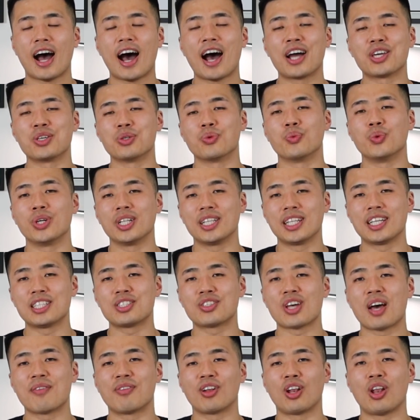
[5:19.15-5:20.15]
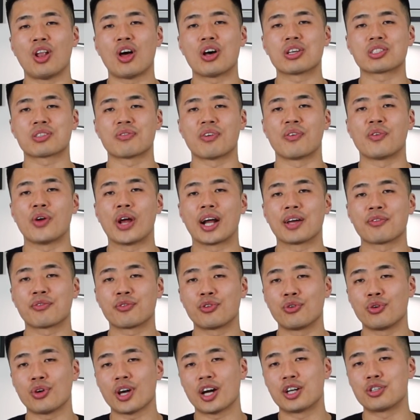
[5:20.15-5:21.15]
are you willing to have a loss of around
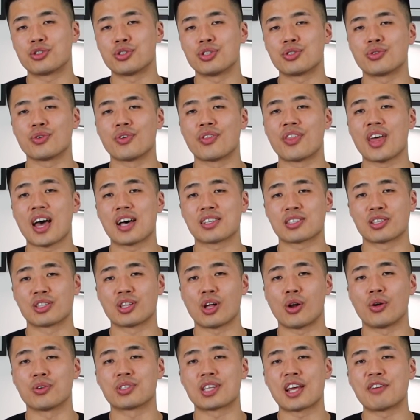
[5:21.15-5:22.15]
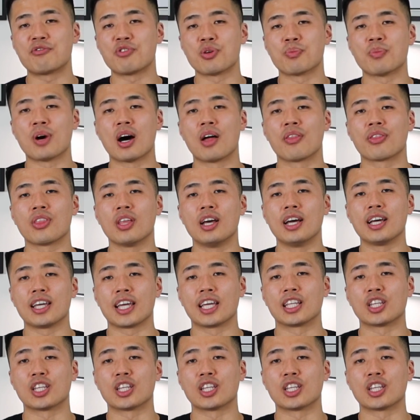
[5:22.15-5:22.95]
$300 to $1,000 every month